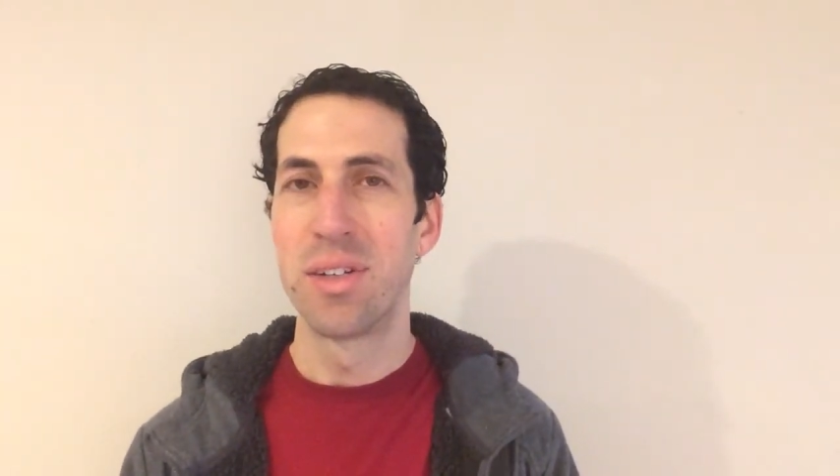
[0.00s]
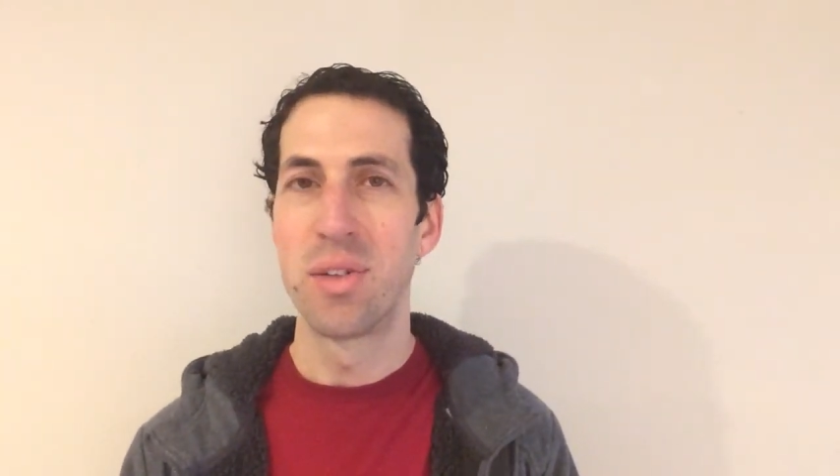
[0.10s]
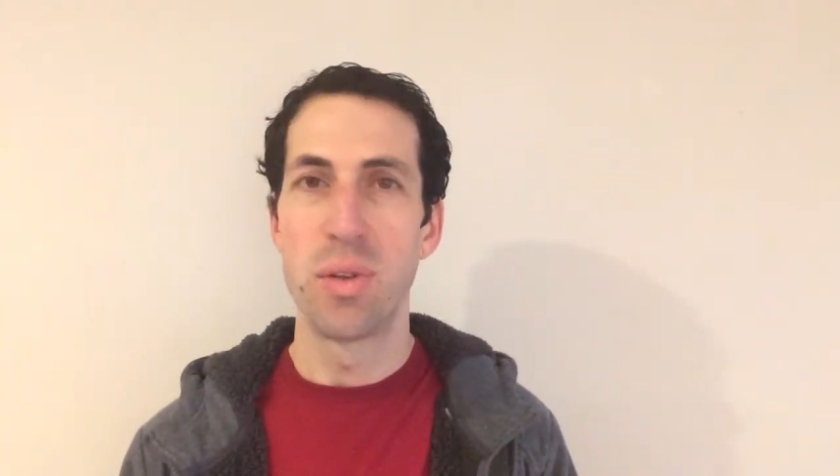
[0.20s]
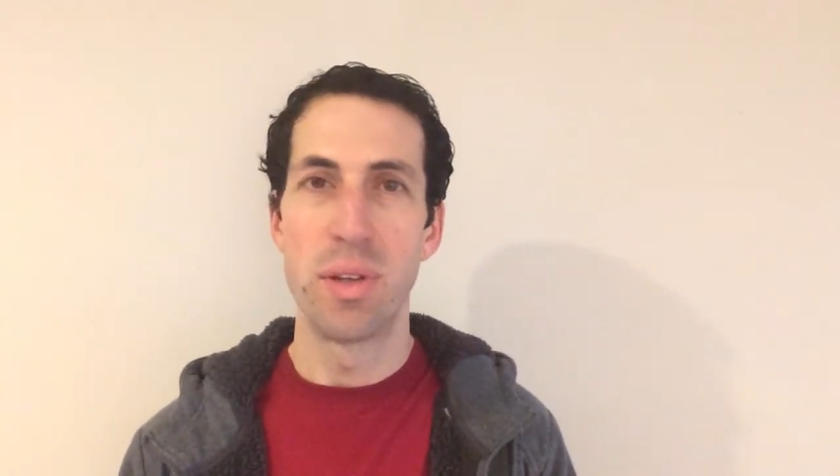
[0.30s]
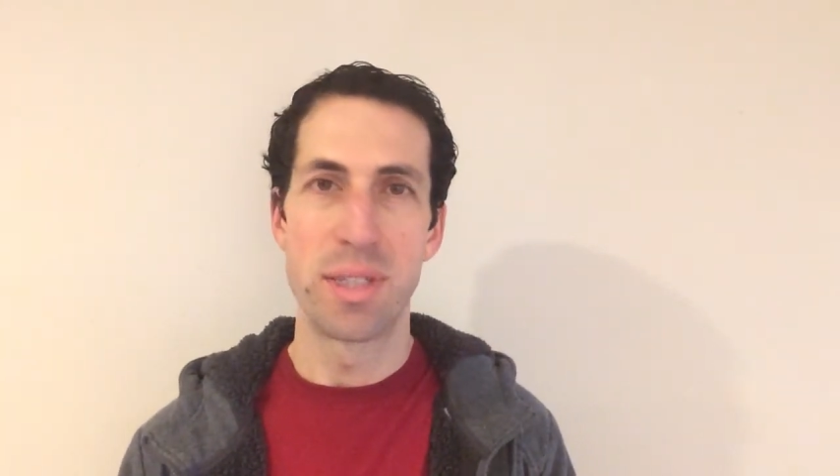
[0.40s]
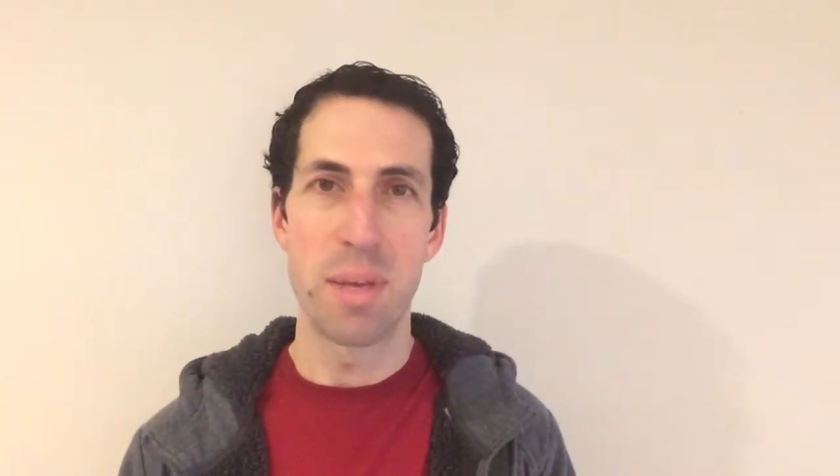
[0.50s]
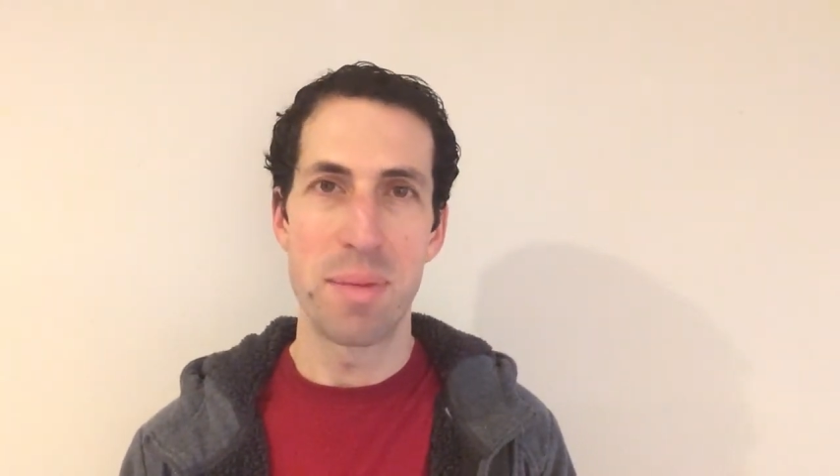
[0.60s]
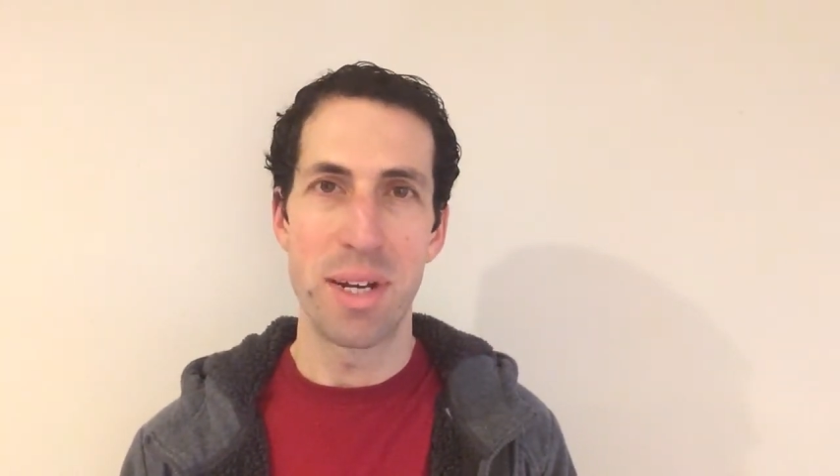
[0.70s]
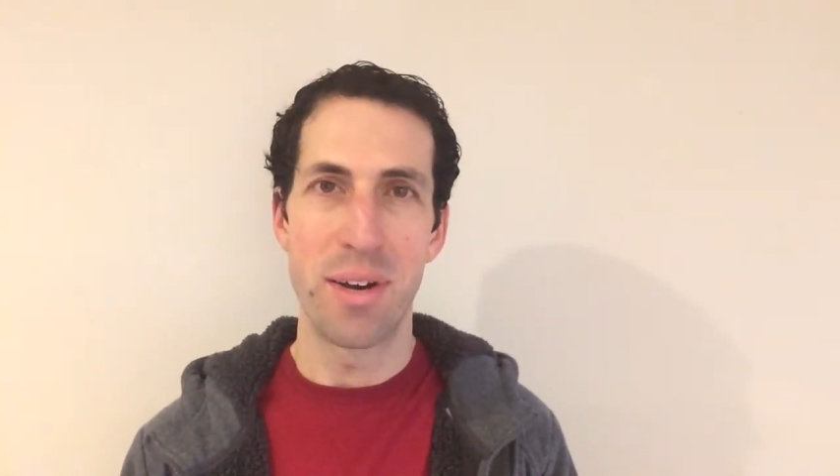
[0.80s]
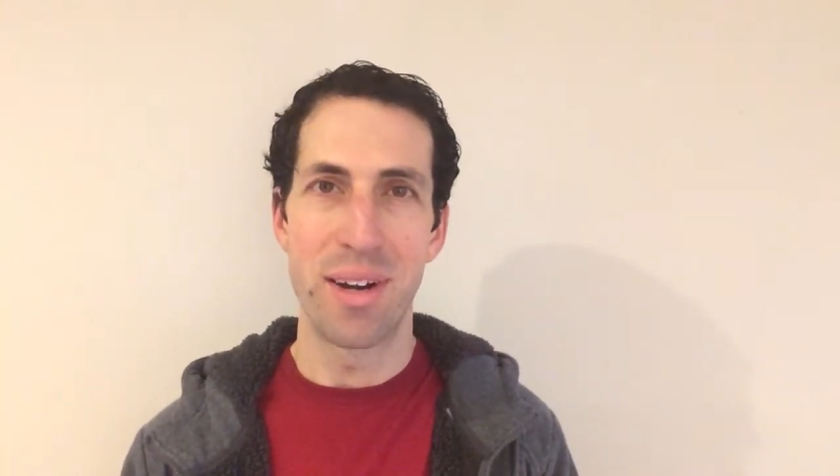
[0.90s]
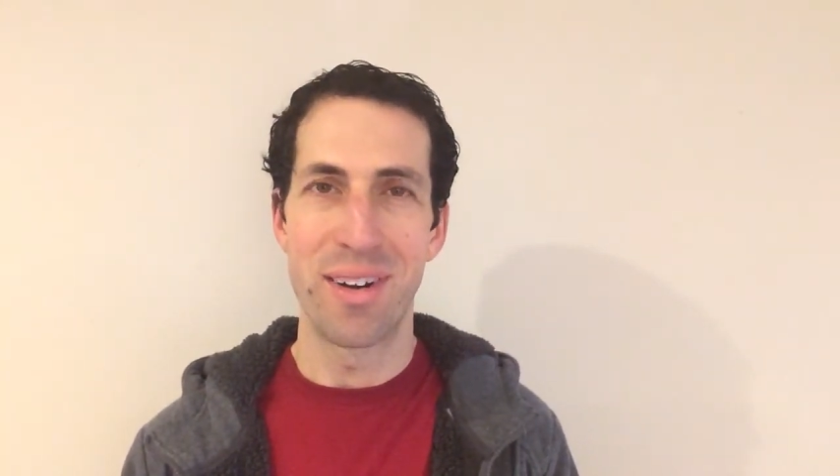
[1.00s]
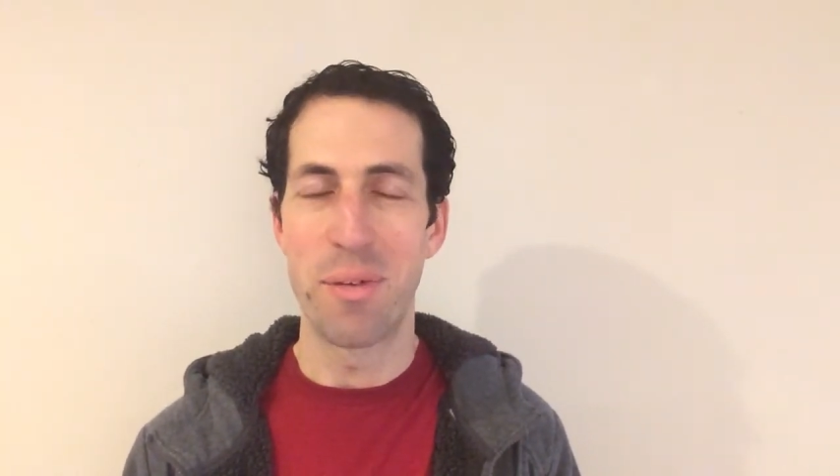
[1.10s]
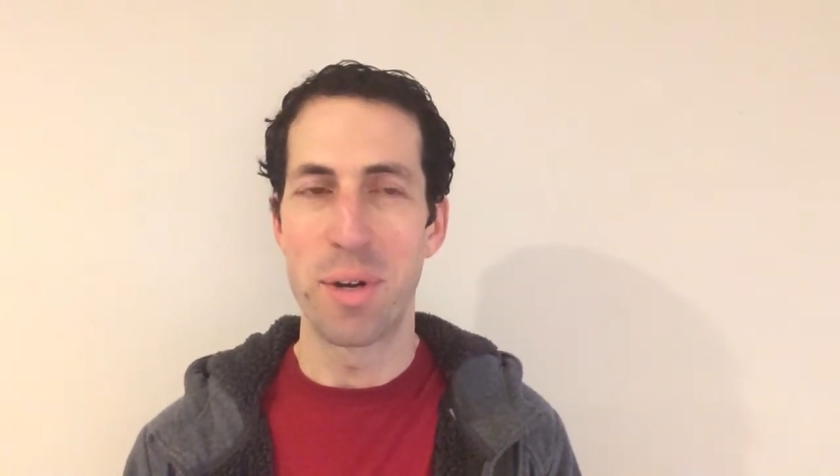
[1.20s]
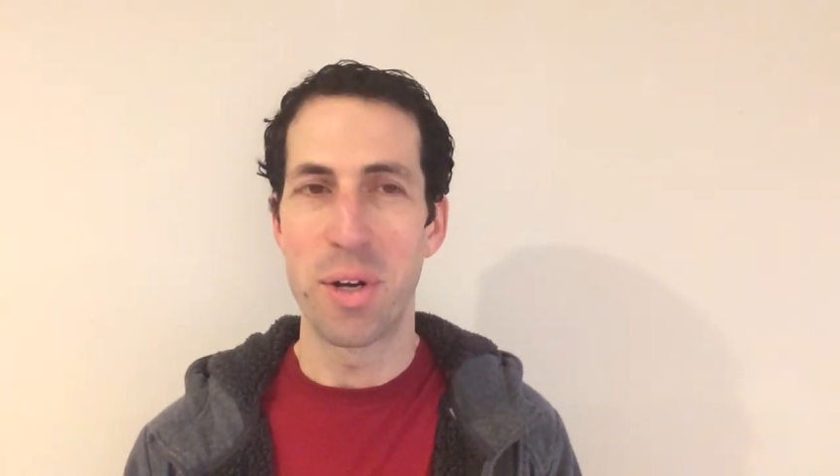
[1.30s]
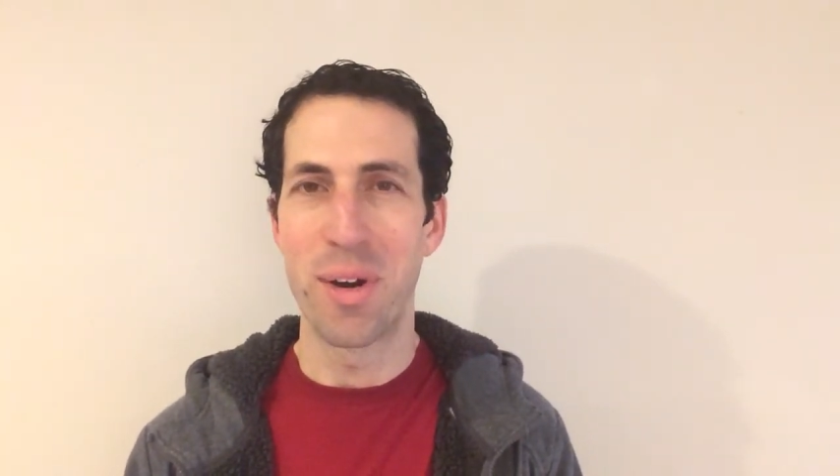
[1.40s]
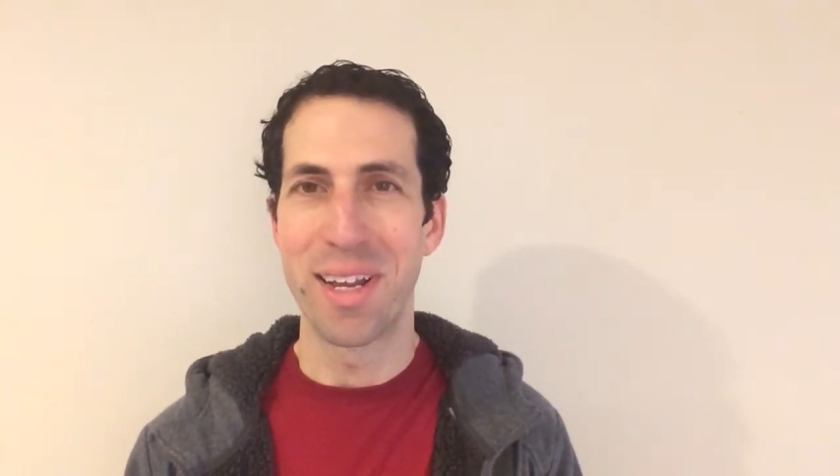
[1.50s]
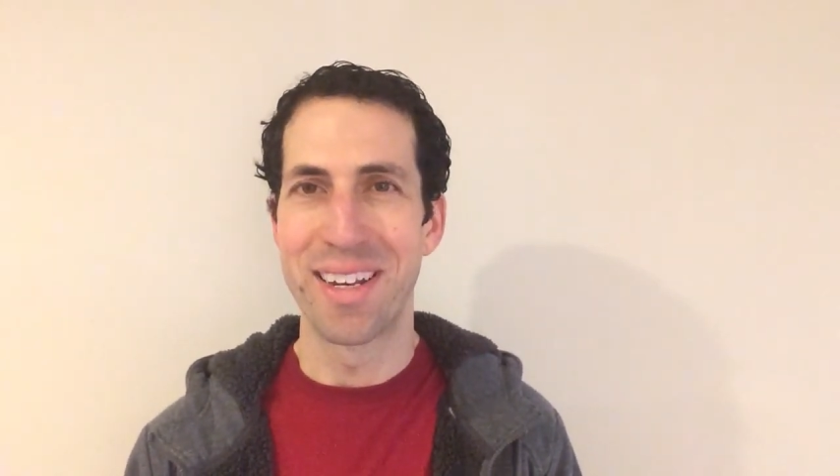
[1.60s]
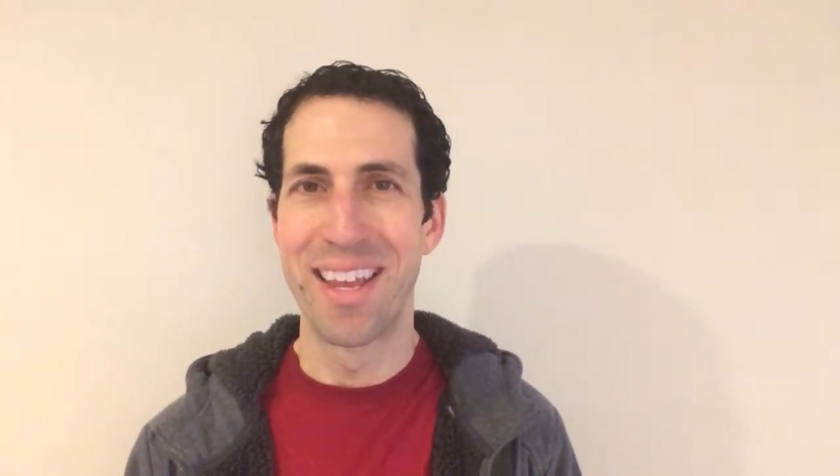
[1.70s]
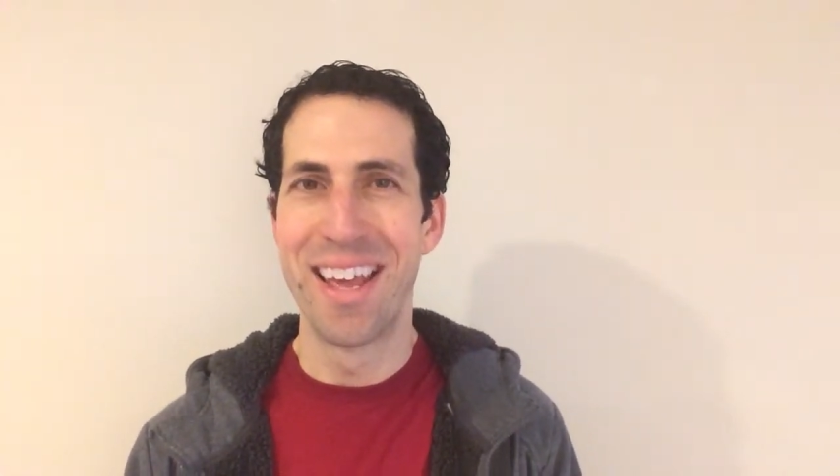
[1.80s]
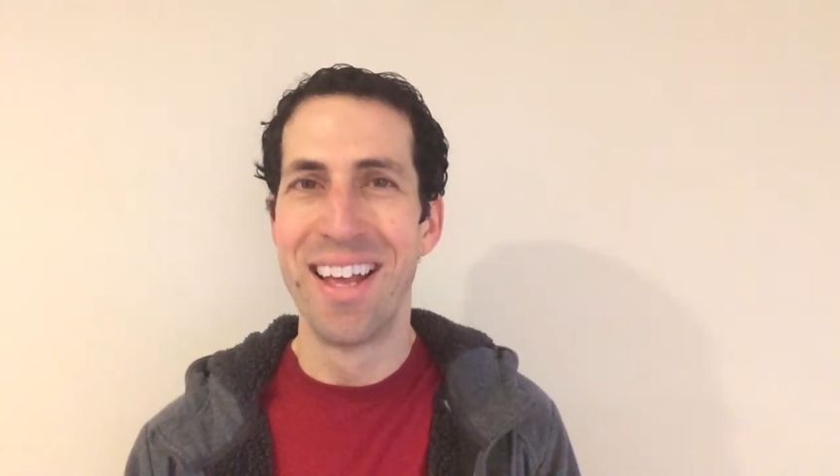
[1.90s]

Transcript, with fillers: to the cemetery, or not returning it,